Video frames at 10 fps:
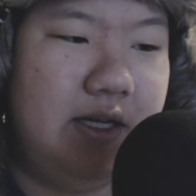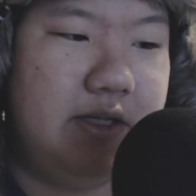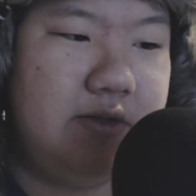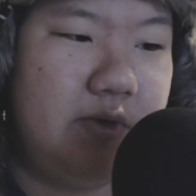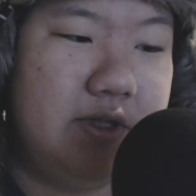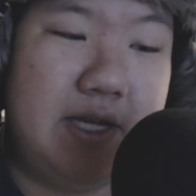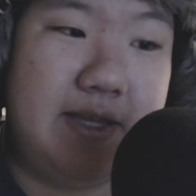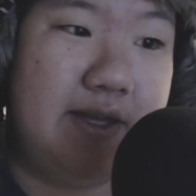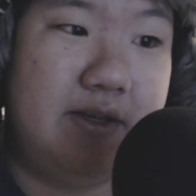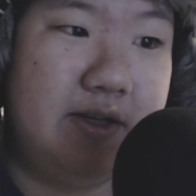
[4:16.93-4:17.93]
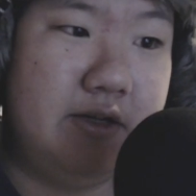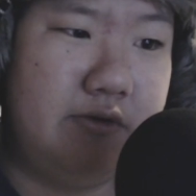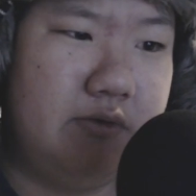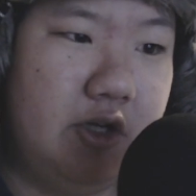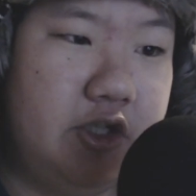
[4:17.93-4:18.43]
I just want to say thank you guys
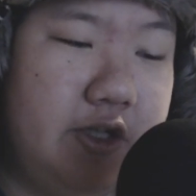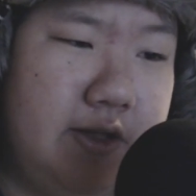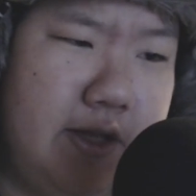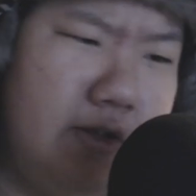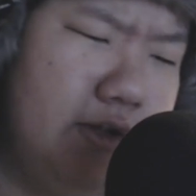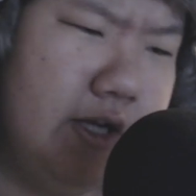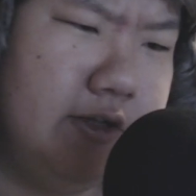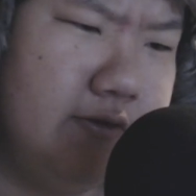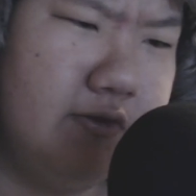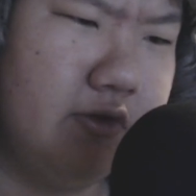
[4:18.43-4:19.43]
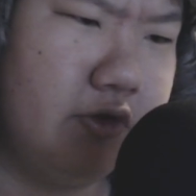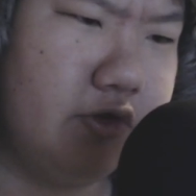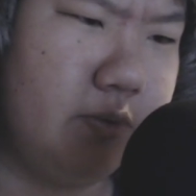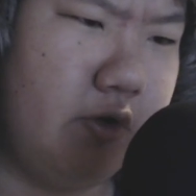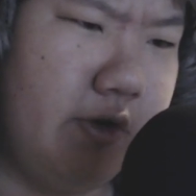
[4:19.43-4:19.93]
for watching. Thank you guys for
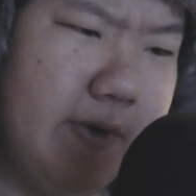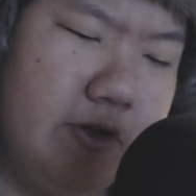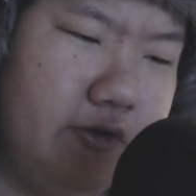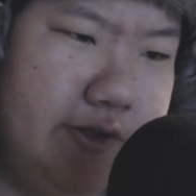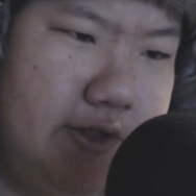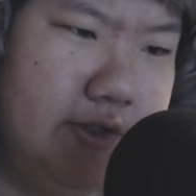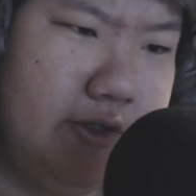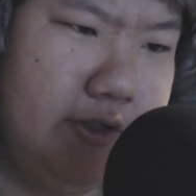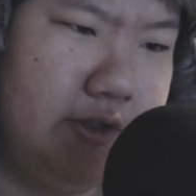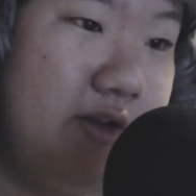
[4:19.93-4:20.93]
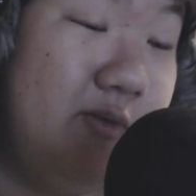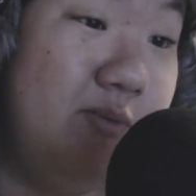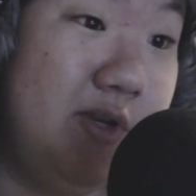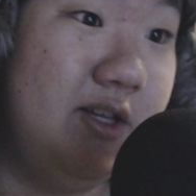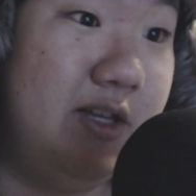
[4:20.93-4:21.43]
supporting my choices and
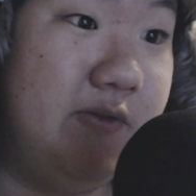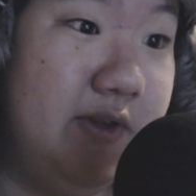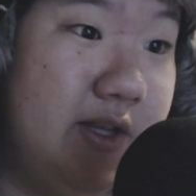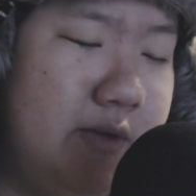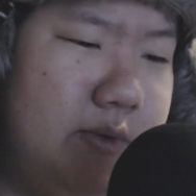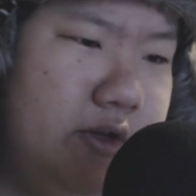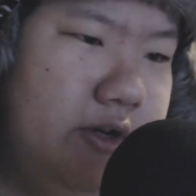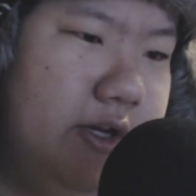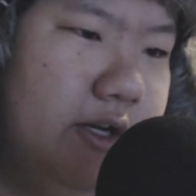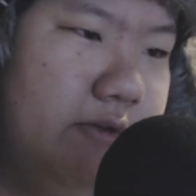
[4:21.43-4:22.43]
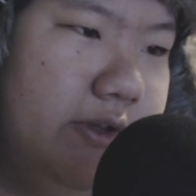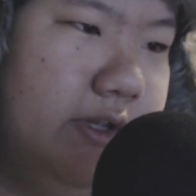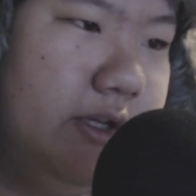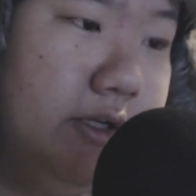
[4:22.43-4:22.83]
me leaving the community and everything.